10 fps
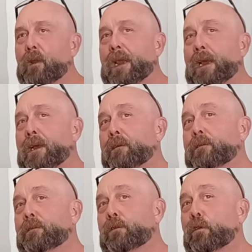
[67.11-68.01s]

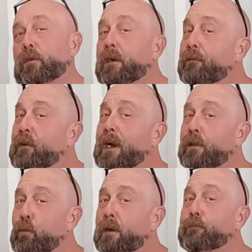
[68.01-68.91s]
and you're going to find
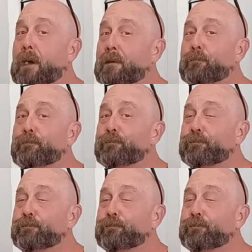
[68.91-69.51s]
the one button,